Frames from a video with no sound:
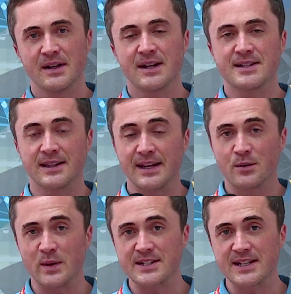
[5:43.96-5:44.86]
It's a
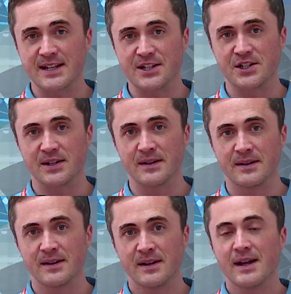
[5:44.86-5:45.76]
linguistic issue.
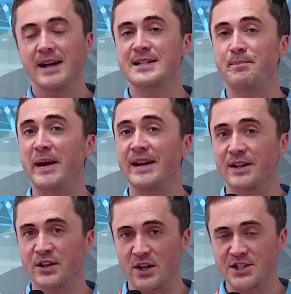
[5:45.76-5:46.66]
It's a
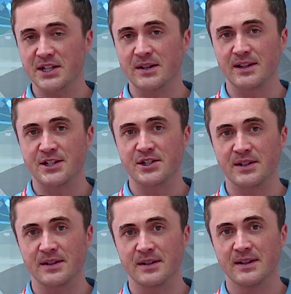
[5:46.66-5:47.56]
pedagogical
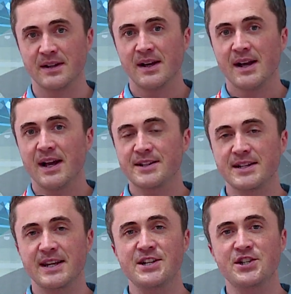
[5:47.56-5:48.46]
issue. It's
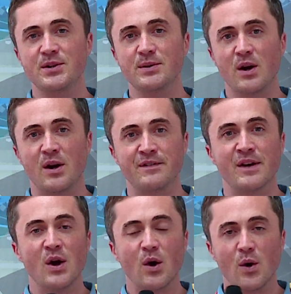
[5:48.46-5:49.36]
an issue of
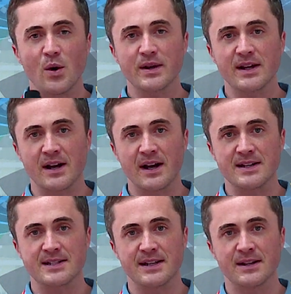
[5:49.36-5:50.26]

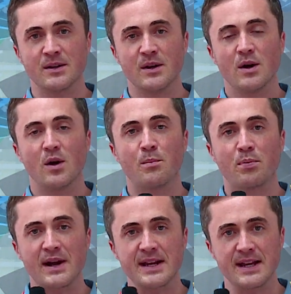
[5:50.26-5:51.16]
organizing or
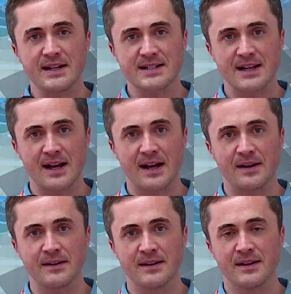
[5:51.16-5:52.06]
breaking
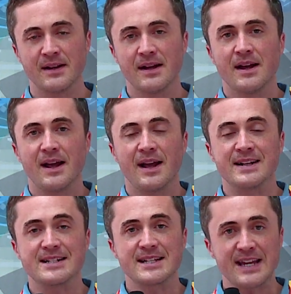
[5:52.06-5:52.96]
down
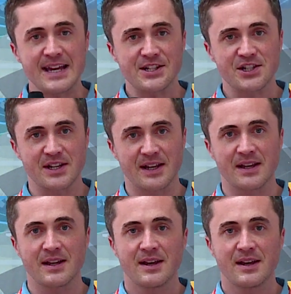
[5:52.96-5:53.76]
and teaching